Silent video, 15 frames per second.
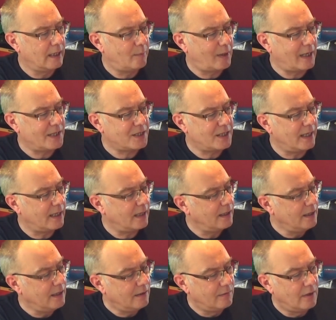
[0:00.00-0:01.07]
plastic
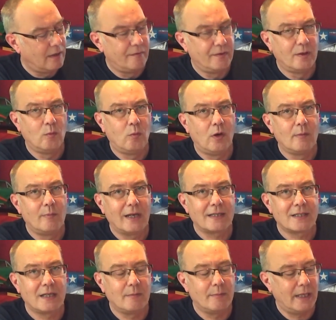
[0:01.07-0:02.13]
rather than a white
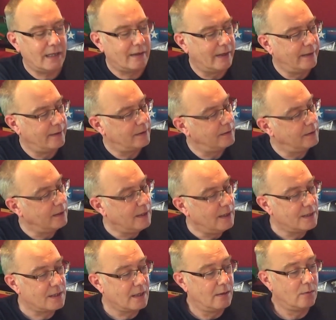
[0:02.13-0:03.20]
plastic background.
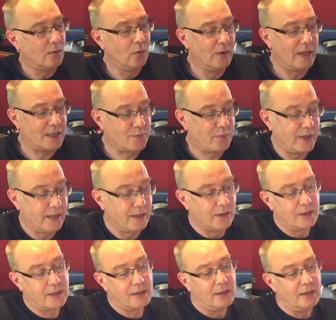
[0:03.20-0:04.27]
So all that's pretty
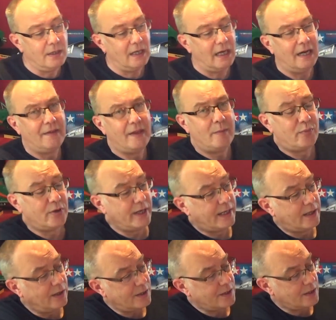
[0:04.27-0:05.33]
good, and they're
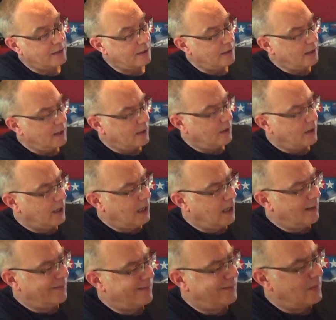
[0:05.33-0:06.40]
pre-cut.
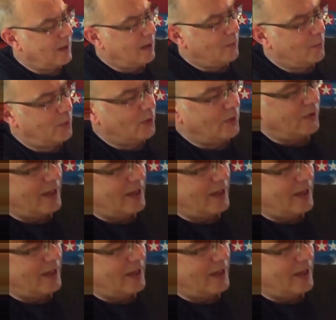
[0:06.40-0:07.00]
But